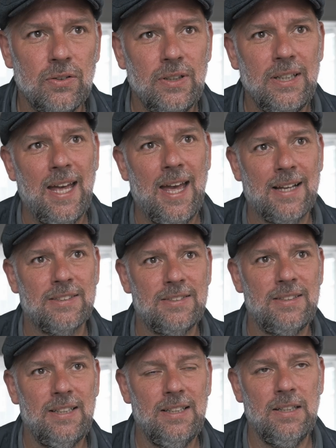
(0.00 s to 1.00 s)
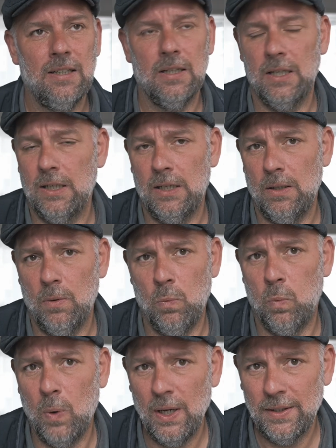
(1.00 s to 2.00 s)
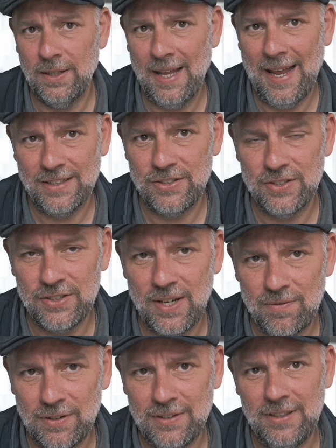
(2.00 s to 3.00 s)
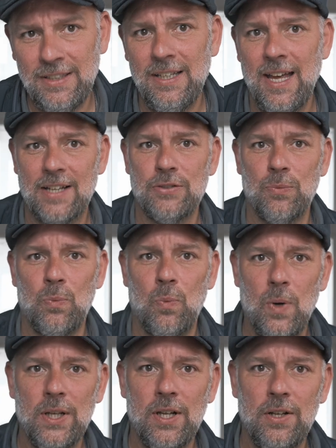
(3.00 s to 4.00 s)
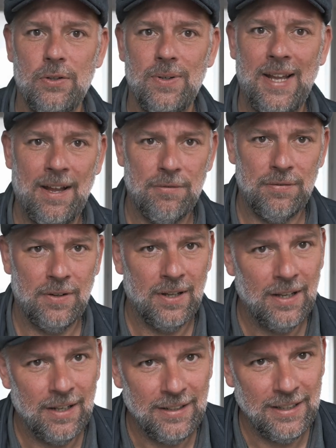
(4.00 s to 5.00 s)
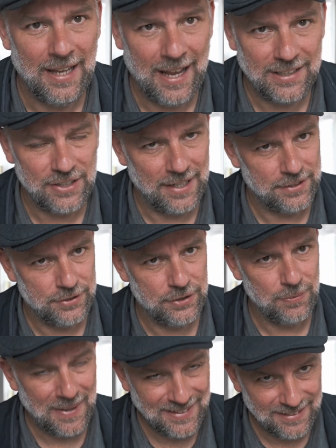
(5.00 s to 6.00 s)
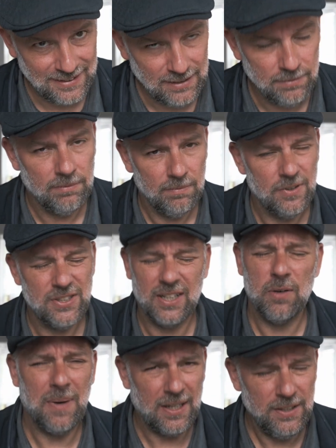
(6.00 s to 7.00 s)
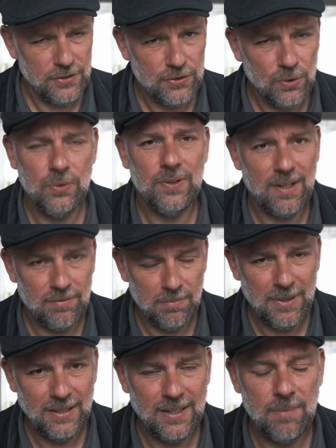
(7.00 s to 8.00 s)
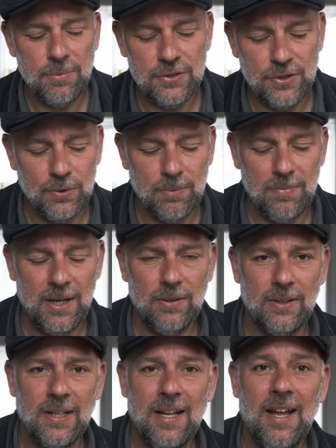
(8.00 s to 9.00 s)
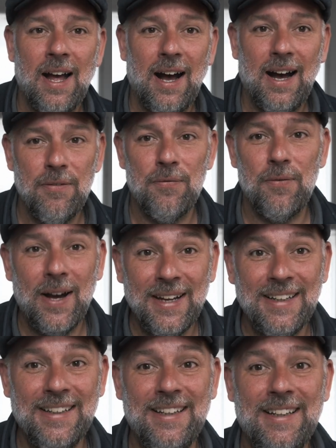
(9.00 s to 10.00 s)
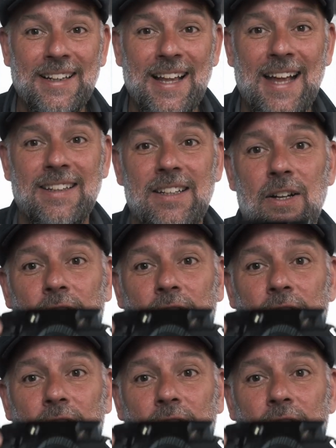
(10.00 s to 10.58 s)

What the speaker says: to the X-T1, X70, X100F, the XS20, which I quickly sold, never made an episode about it, I finally landed